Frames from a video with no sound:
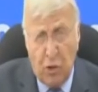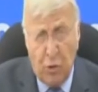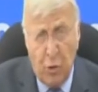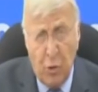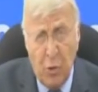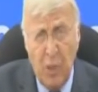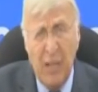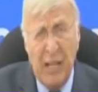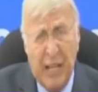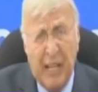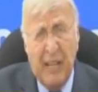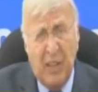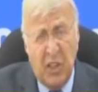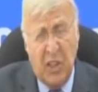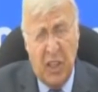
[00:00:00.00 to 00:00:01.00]
true
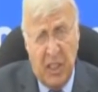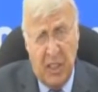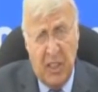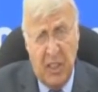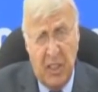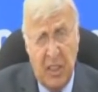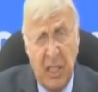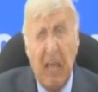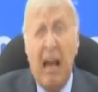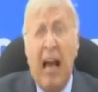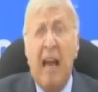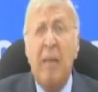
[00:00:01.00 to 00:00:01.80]
in this instance,